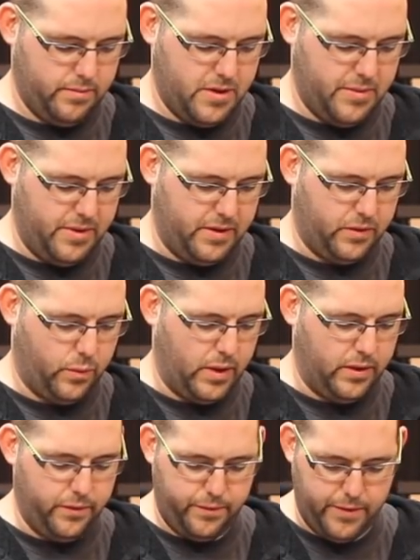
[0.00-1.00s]
maybe
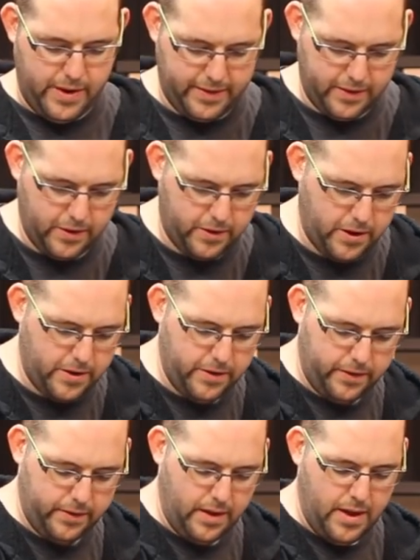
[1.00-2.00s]
12 Vansar
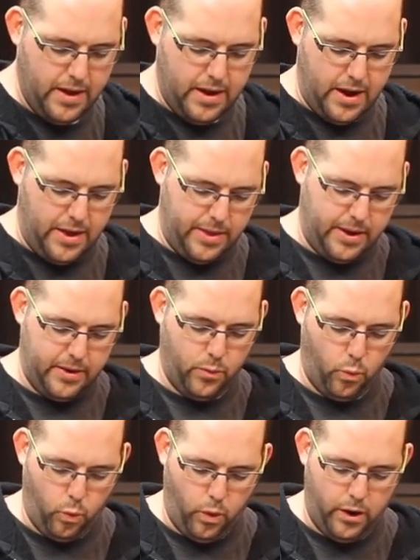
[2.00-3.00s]
cards, and
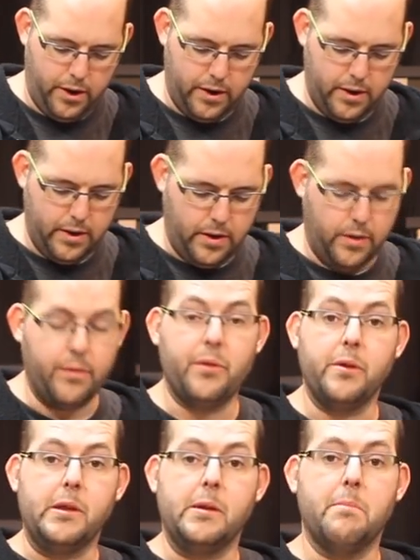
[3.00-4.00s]
then 1
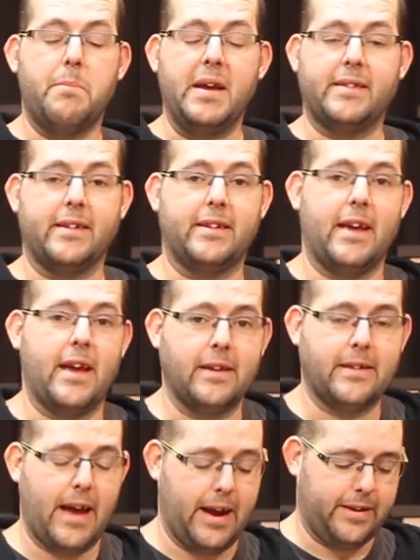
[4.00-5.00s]
of the basic
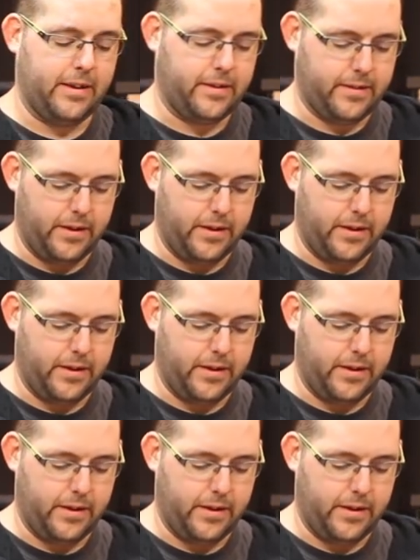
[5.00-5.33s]
gang tactics.